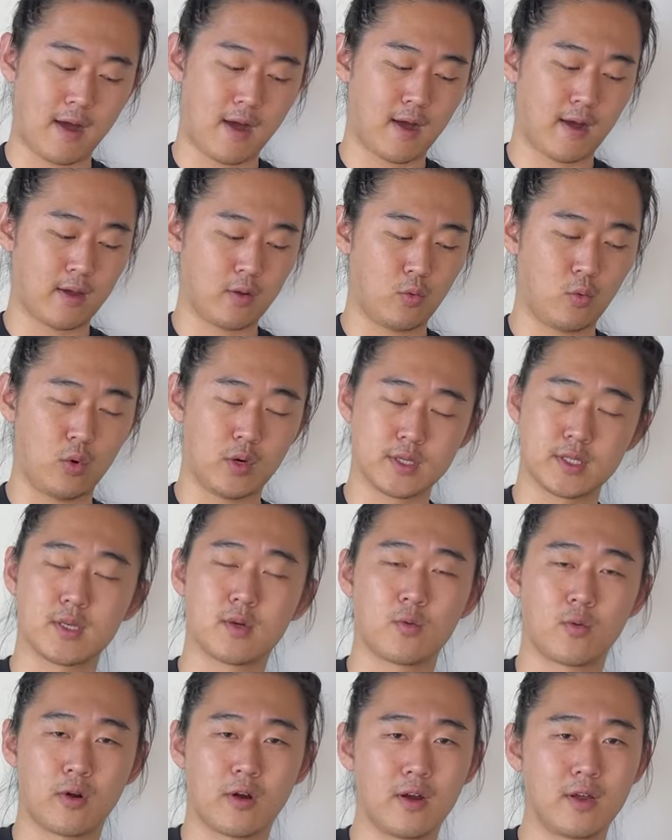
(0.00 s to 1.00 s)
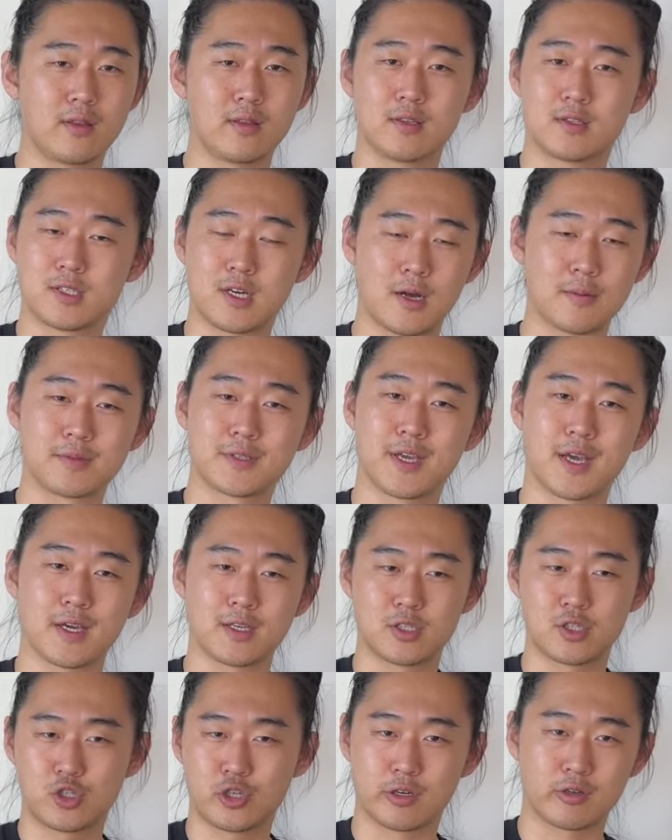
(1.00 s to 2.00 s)
I wasn't wearing the Tom
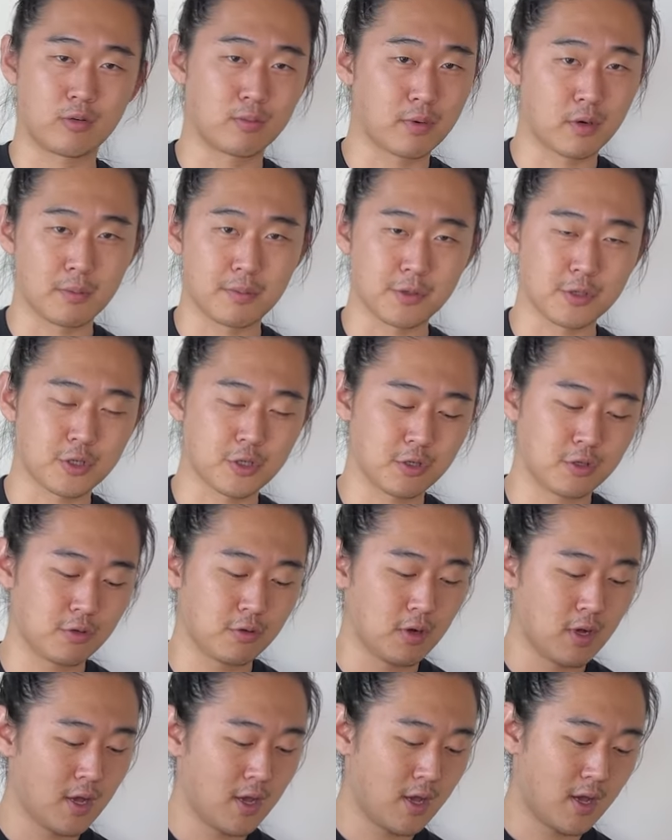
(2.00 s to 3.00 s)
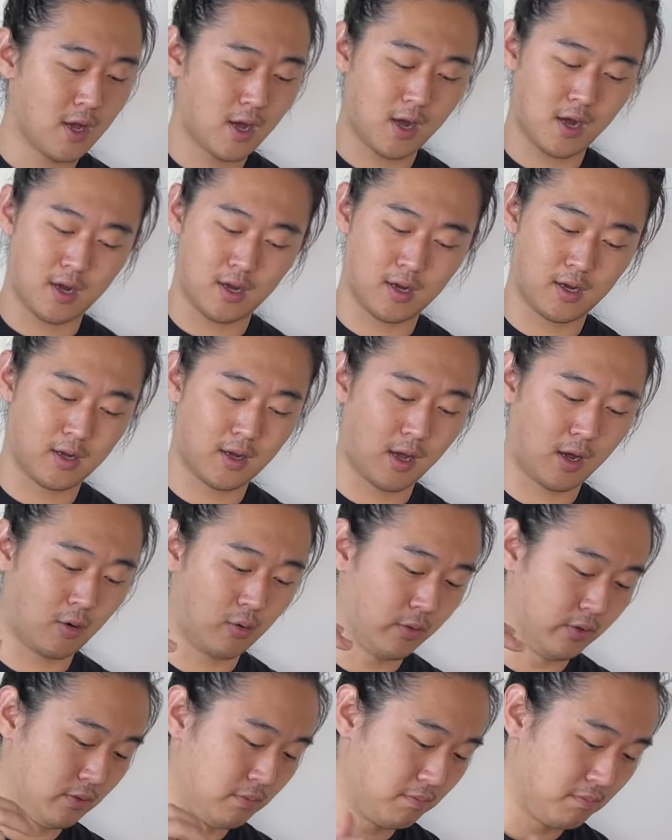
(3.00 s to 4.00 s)
Sachs general purpose shoe, I
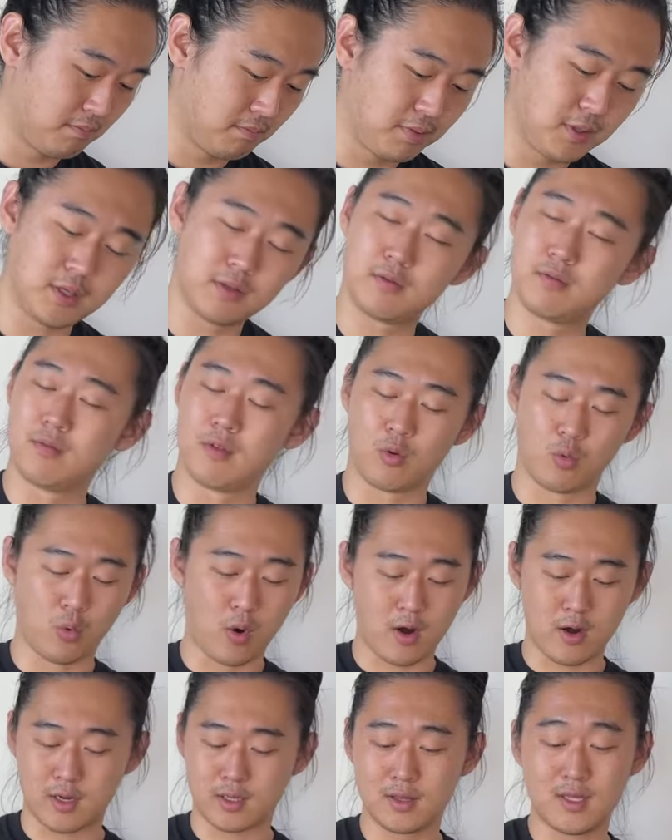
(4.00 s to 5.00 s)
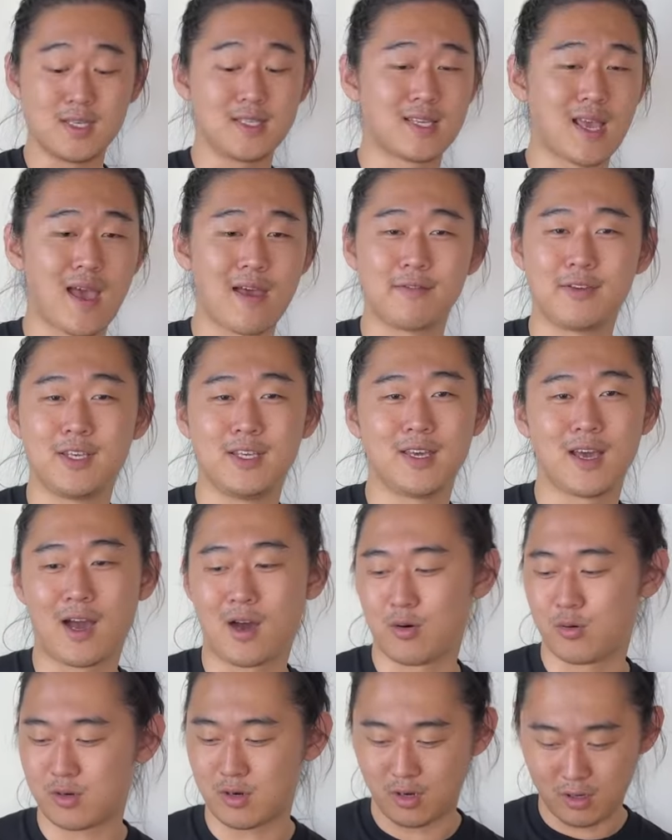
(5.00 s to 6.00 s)
would be wearing these heavy. I
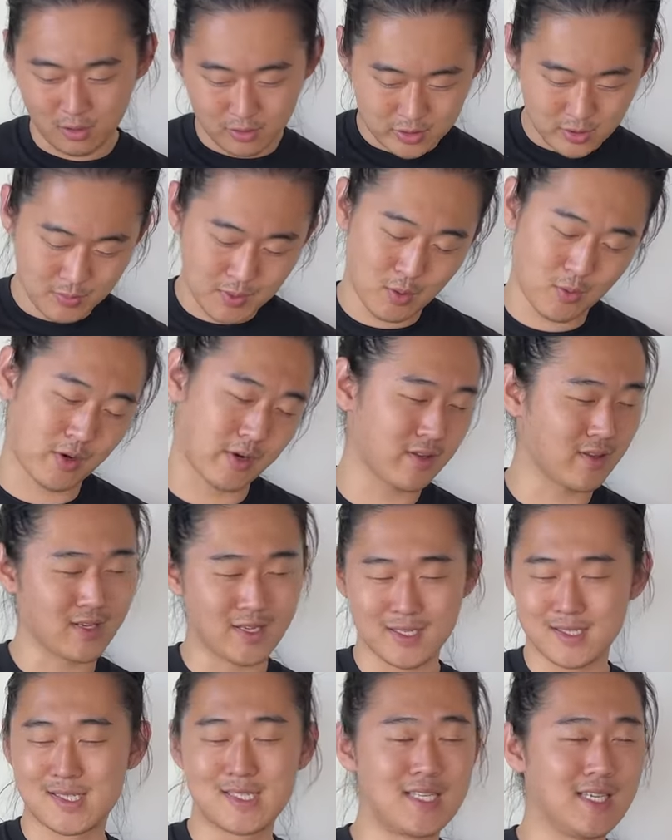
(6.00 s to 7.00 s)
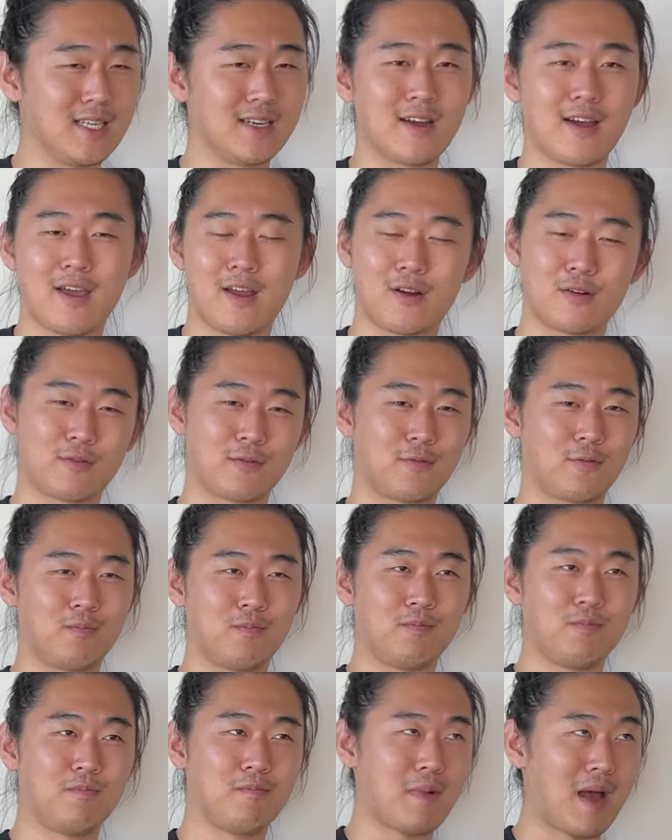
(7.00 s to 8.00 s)
would also be wearing the Casina Air
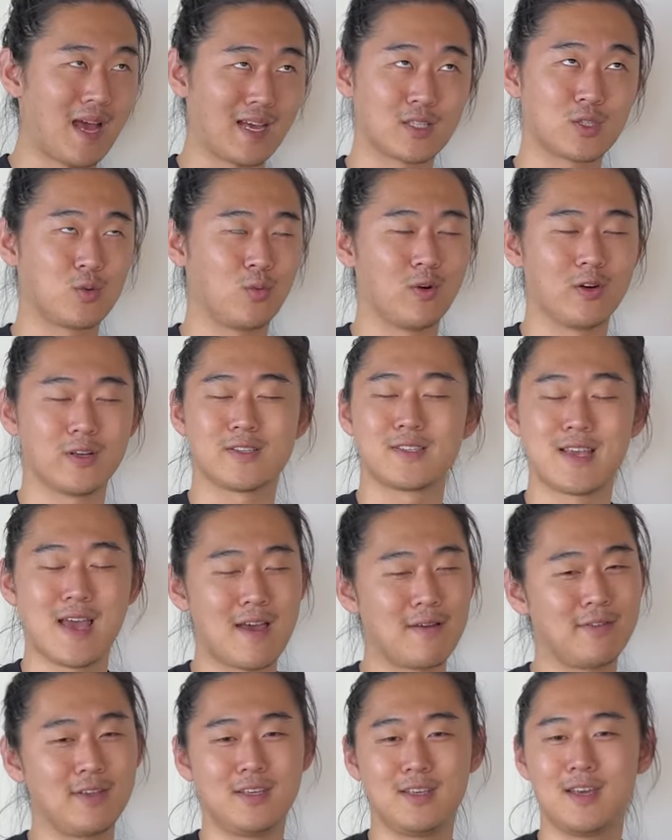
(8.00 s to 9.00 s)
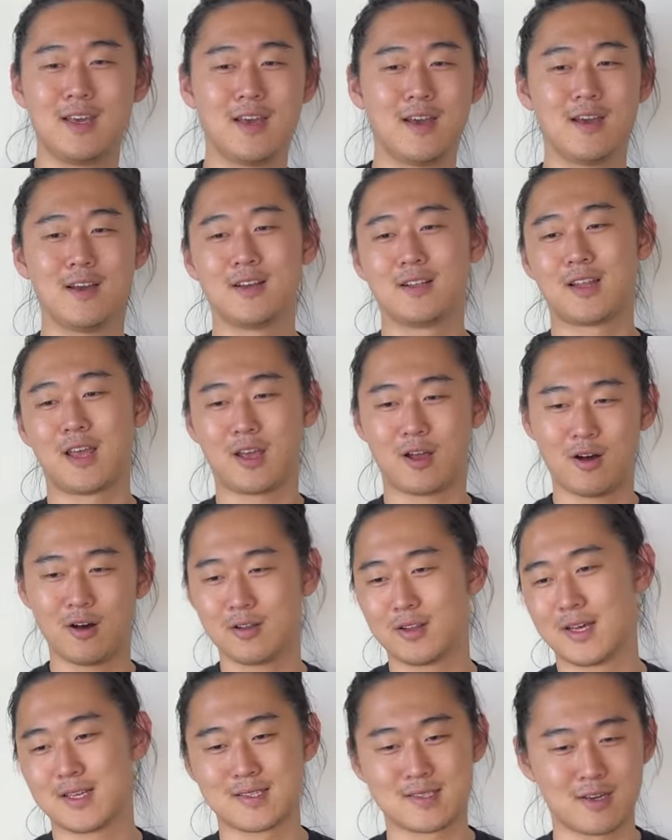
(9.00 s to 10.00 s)
Max 1's heavy, like all
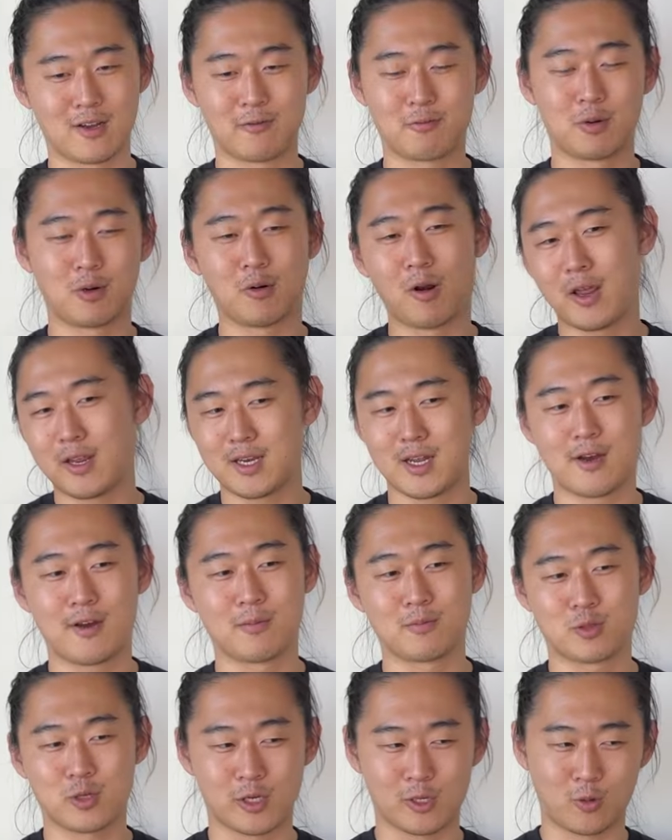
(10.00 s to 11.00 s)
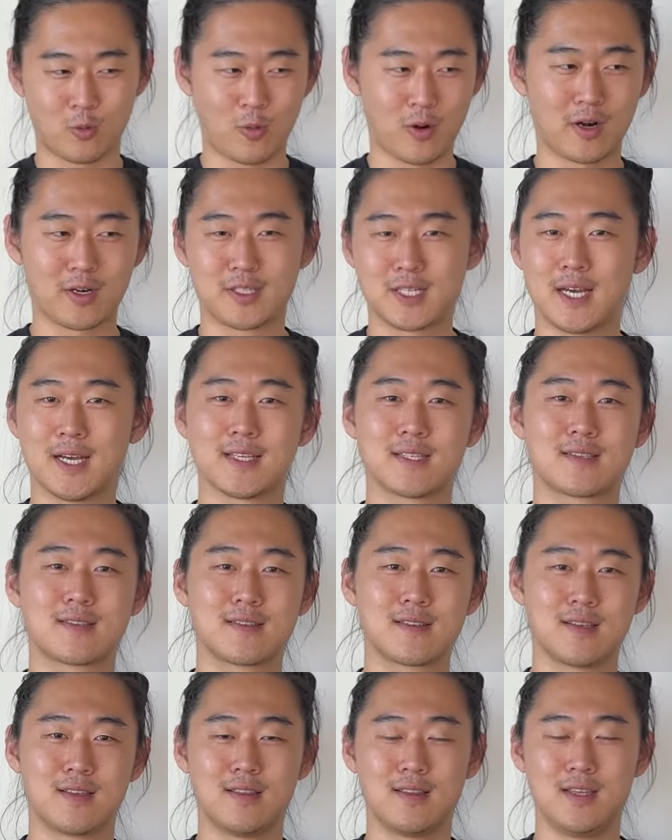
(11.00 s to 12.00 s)
that stuff. But right now I'm trying to wear test
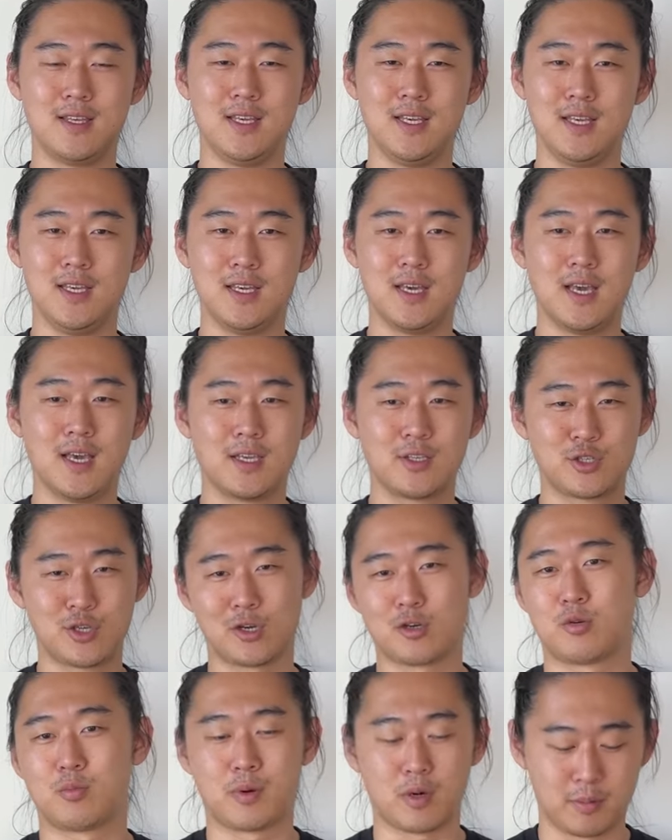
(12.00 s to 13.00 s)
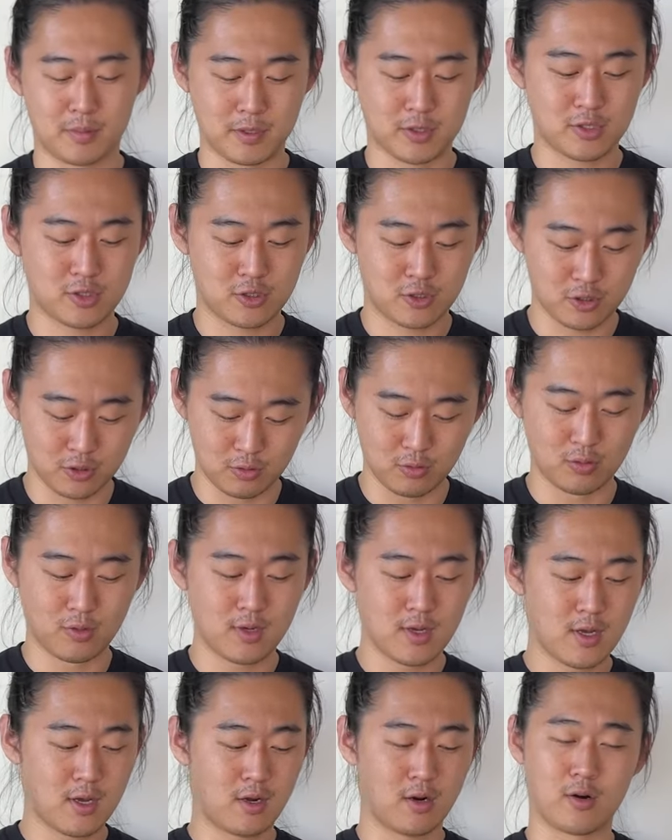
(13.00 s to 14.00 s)
the general purpose shoe
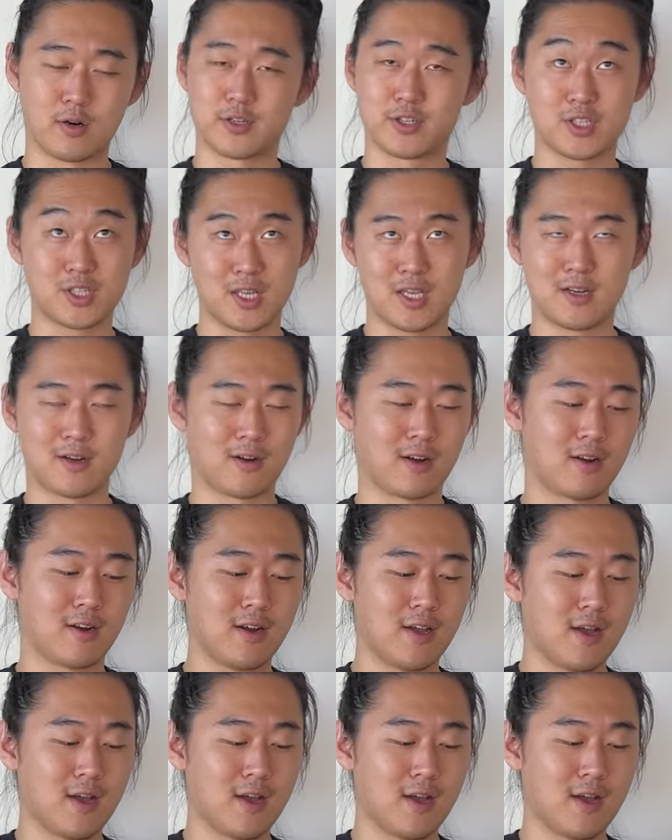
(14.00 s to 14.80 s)
or sneaker.